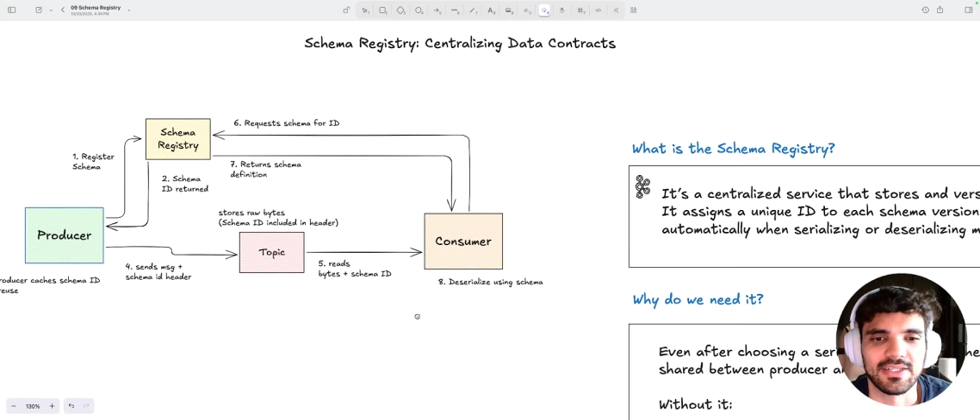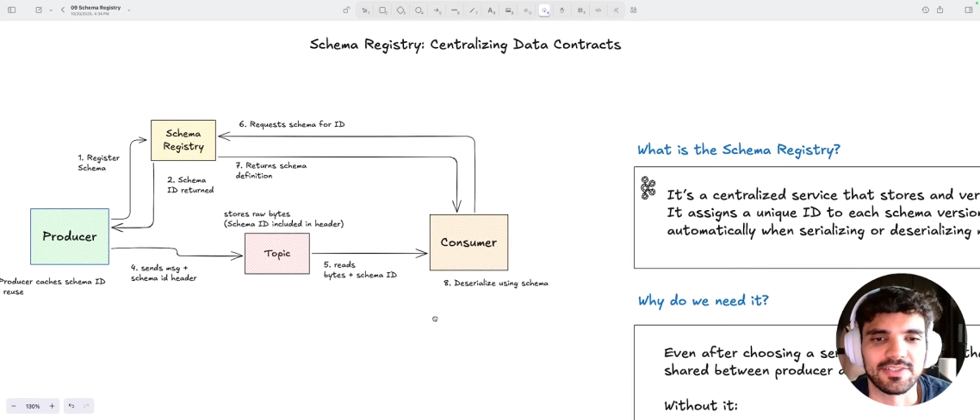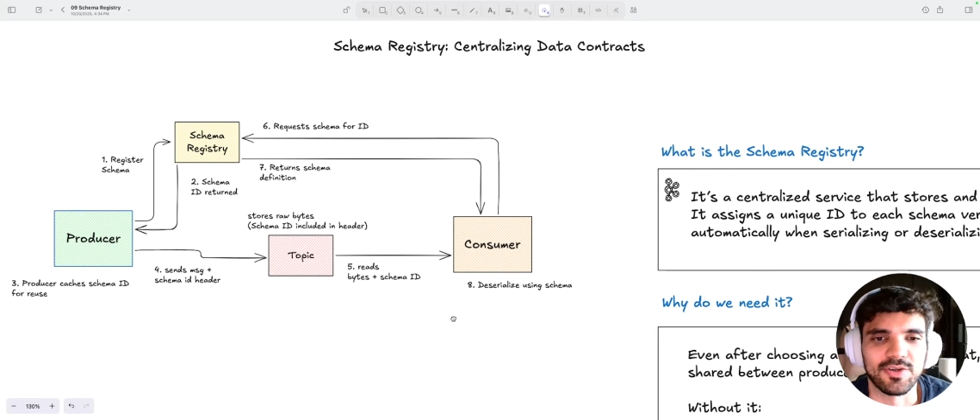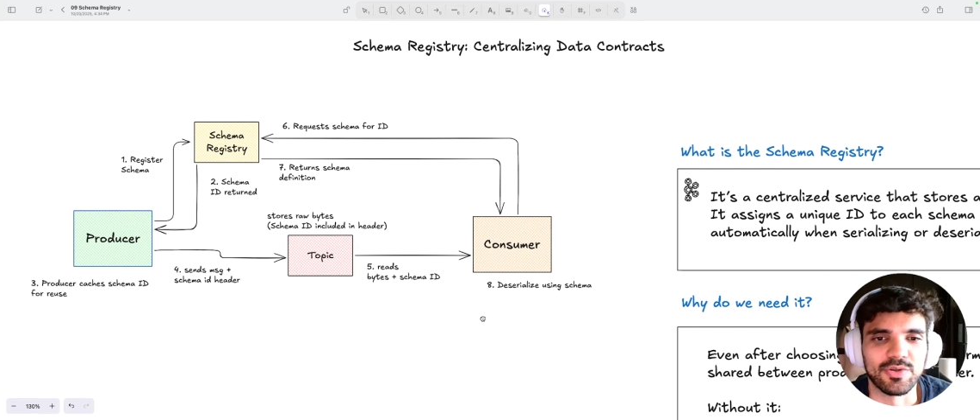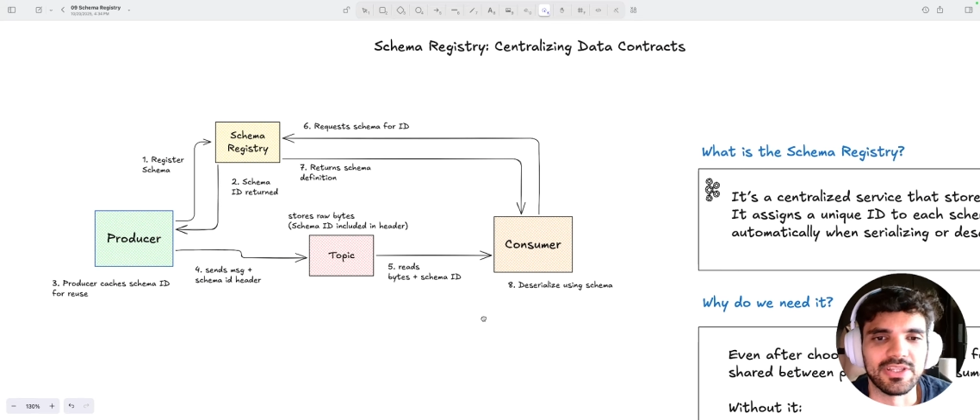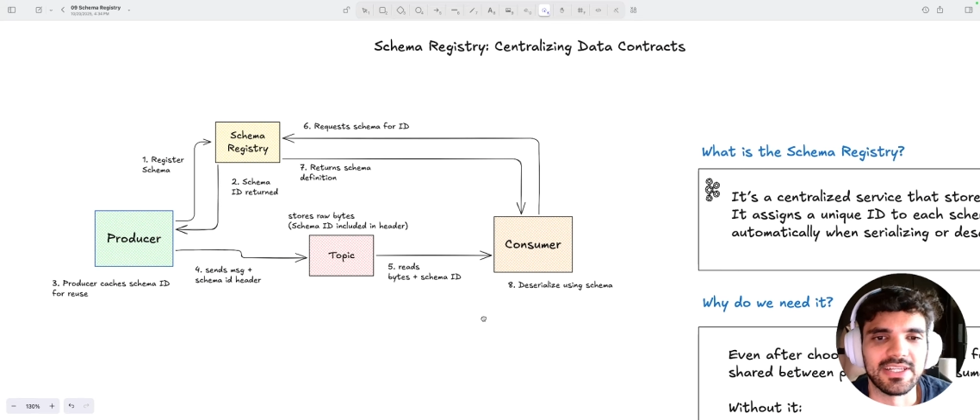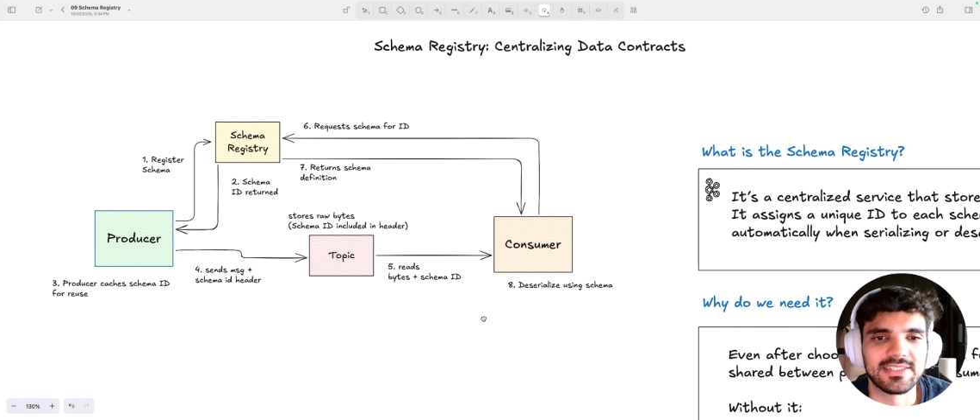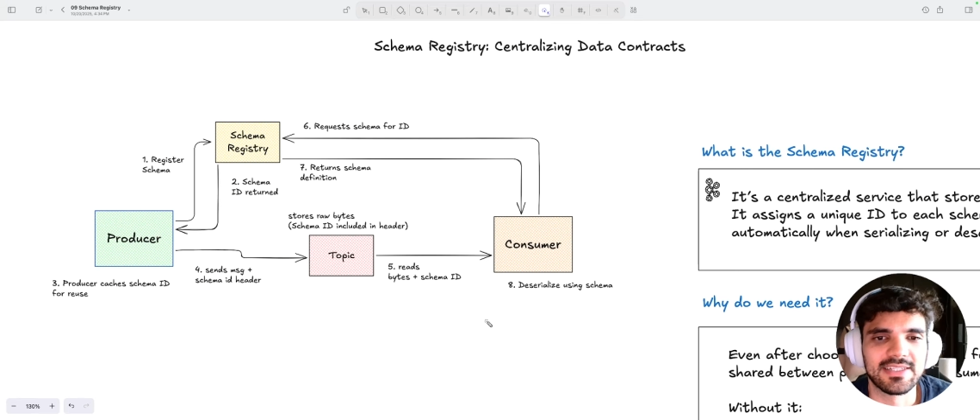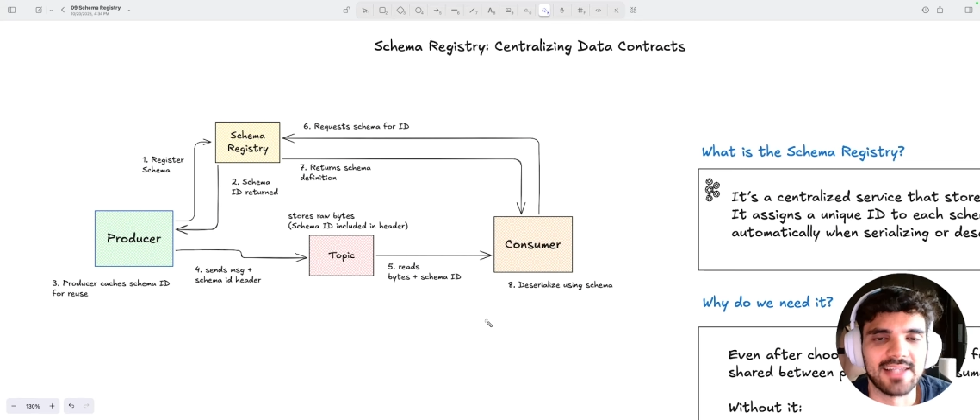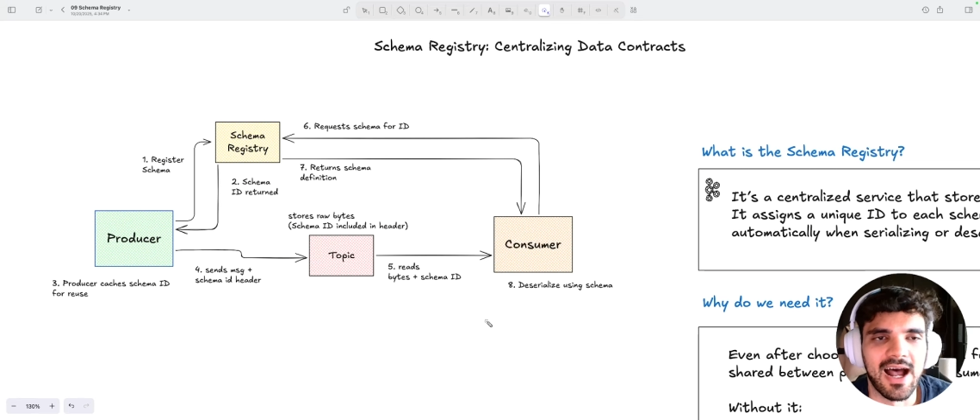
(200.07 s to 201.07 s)
So
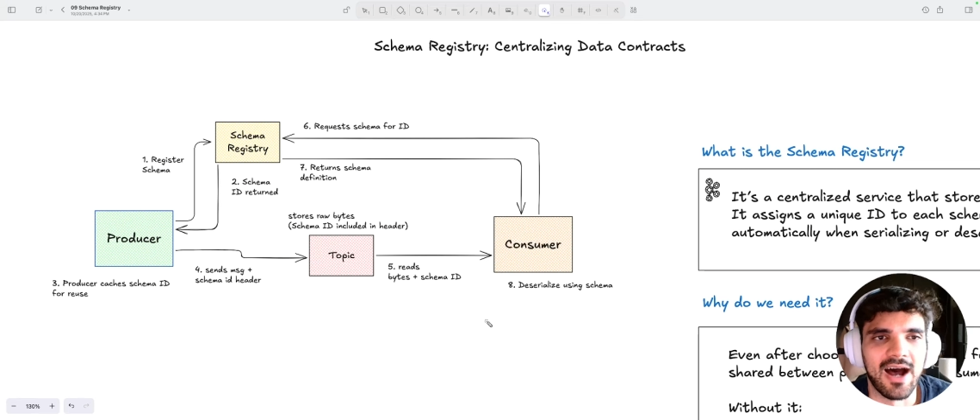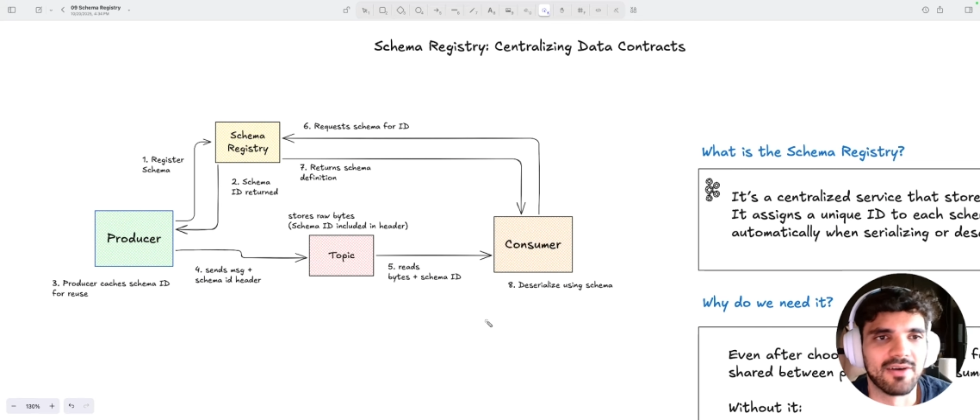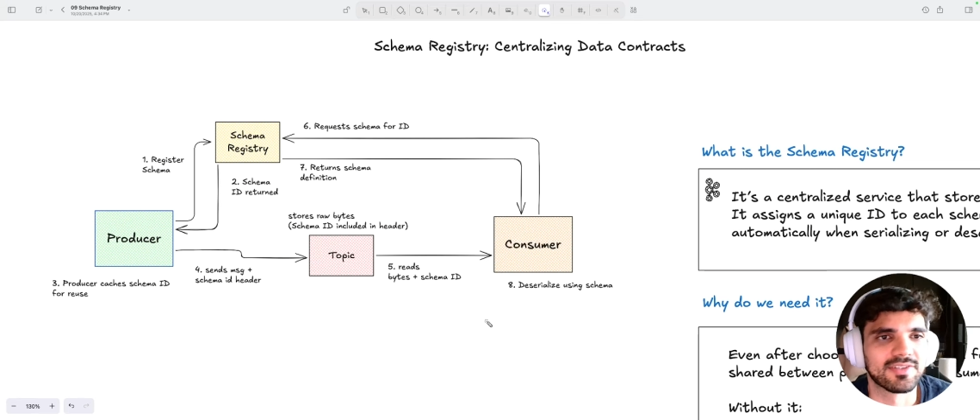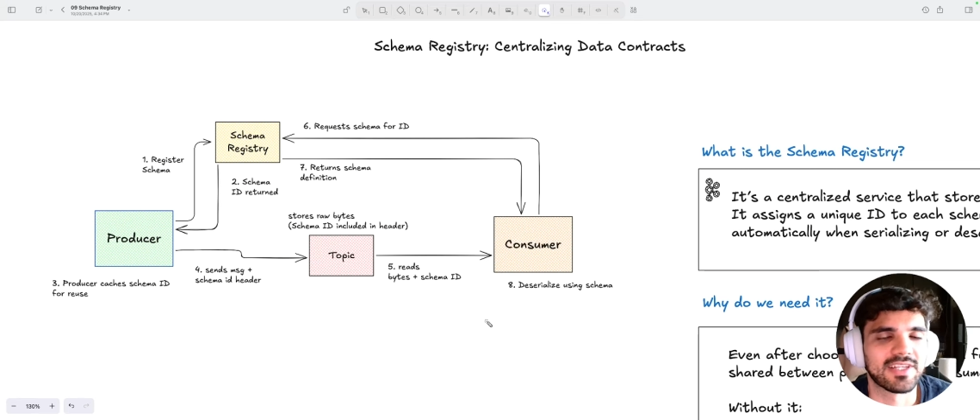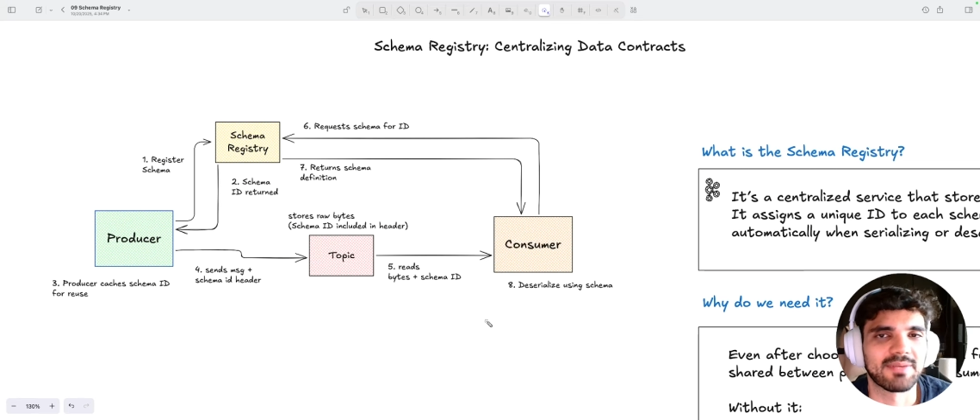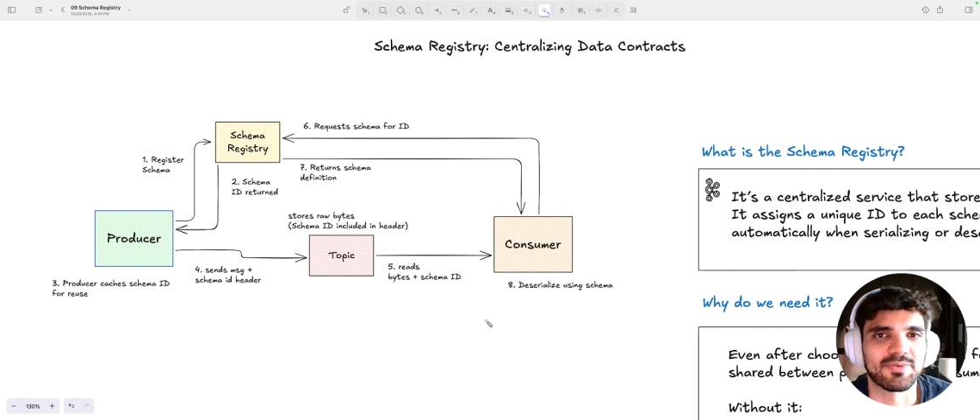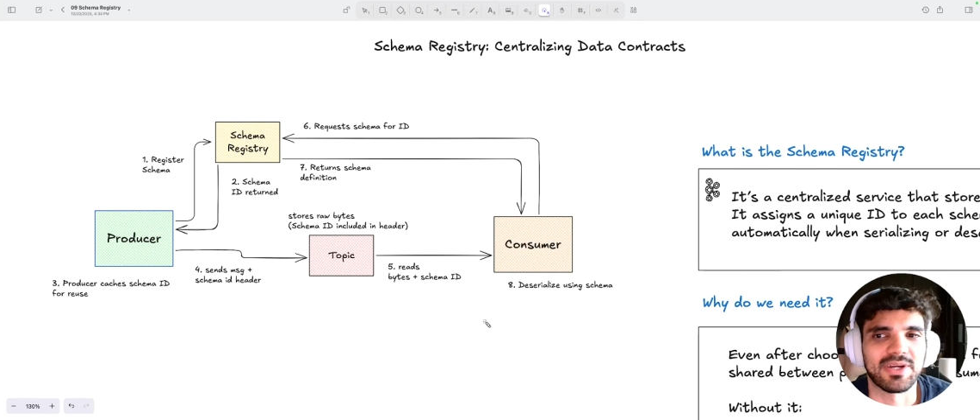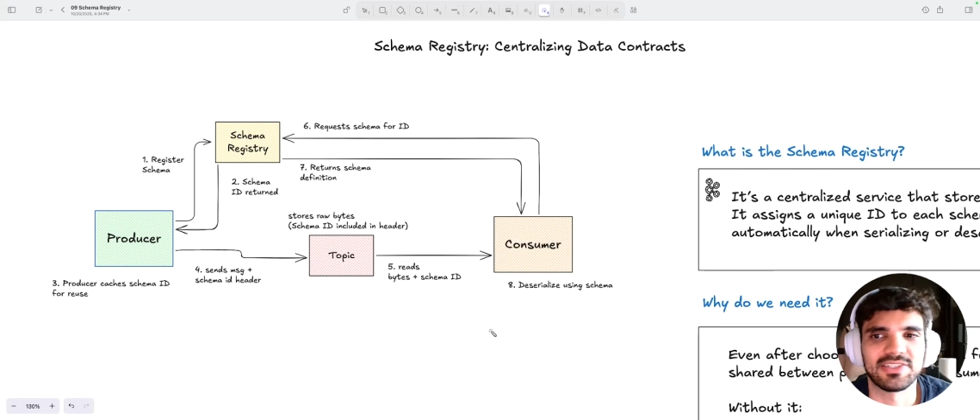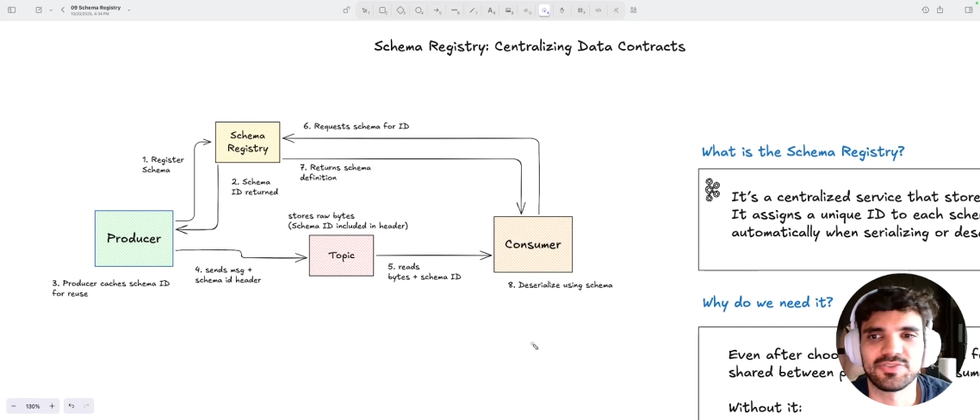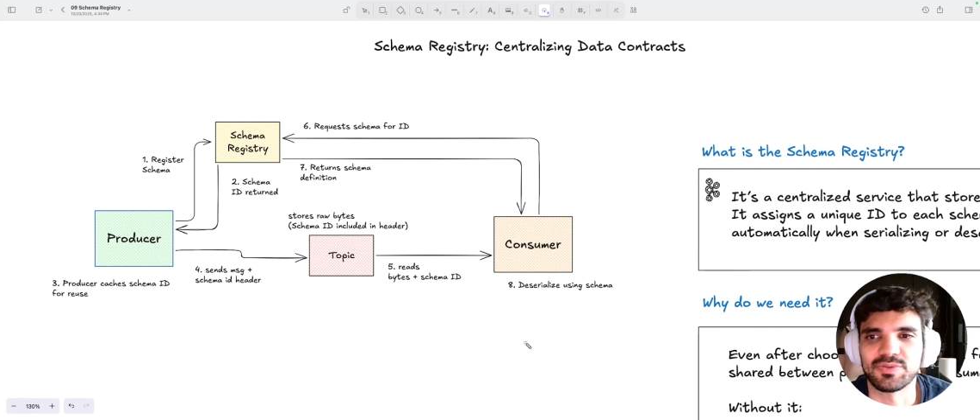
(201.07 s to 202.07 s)
this is how schema
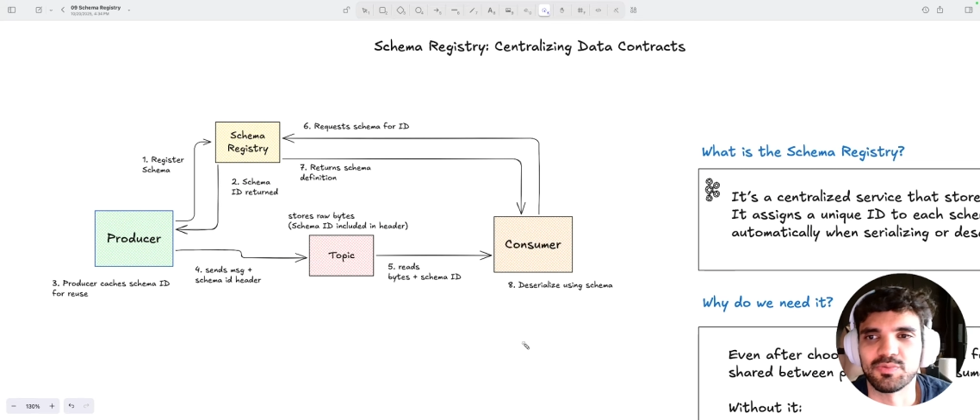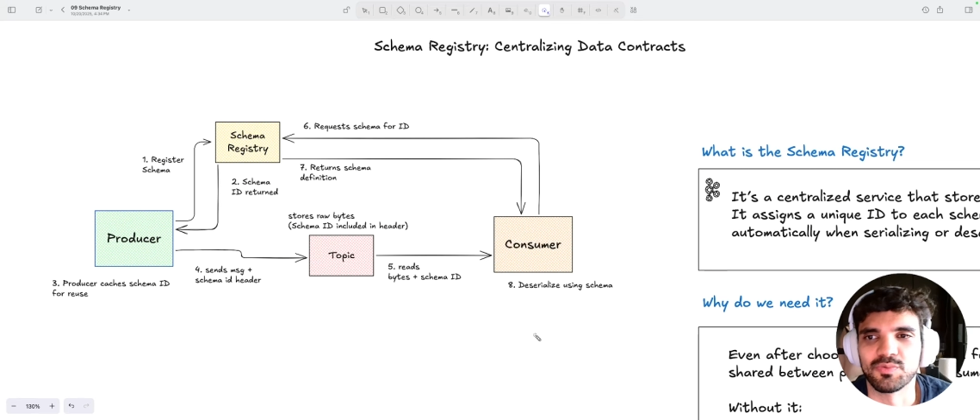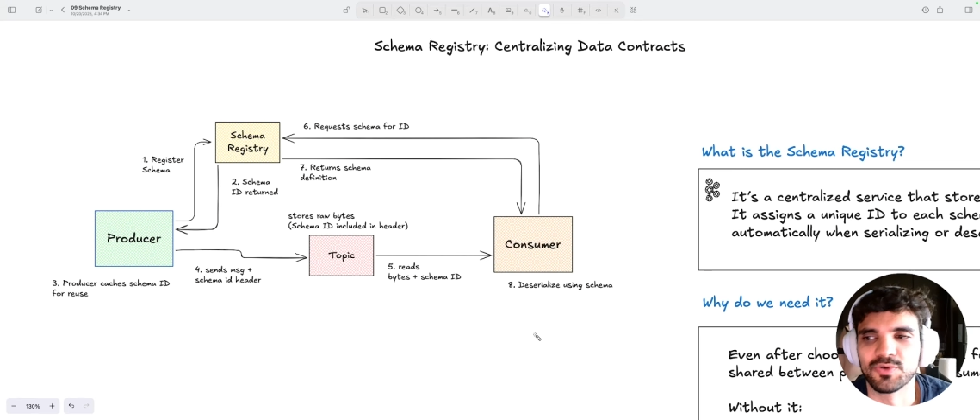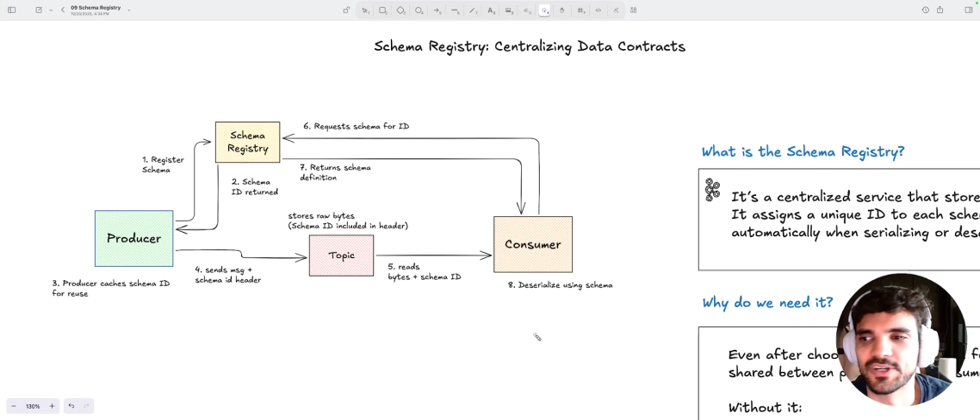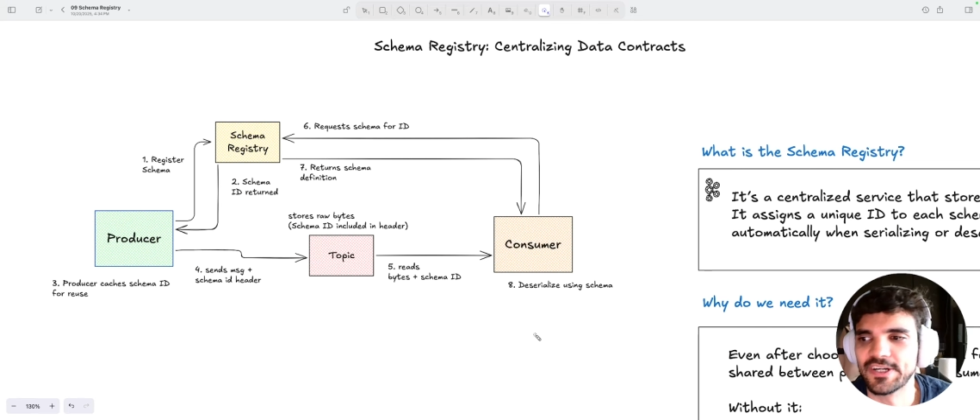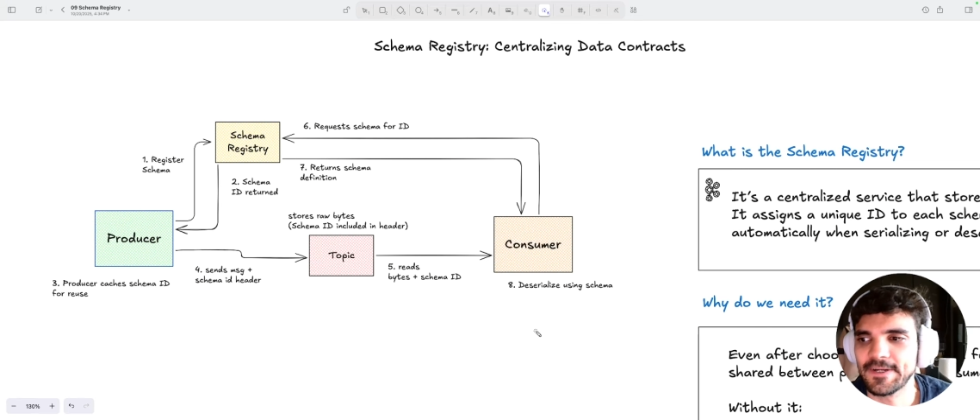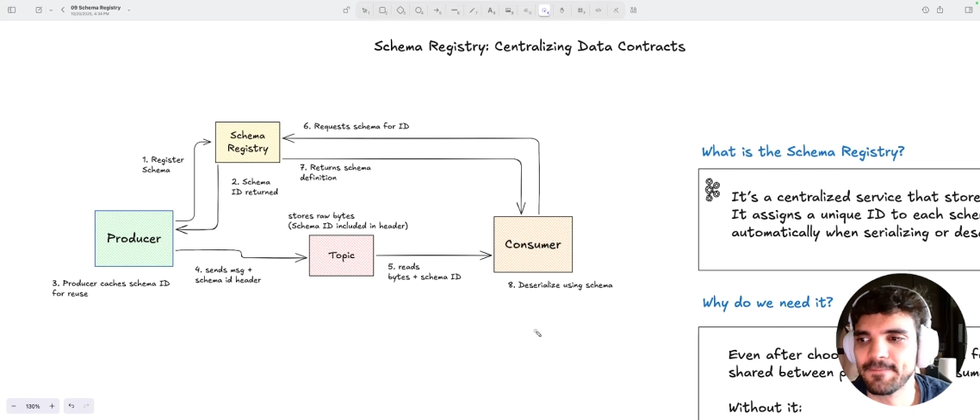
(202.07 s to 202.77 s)
registry work.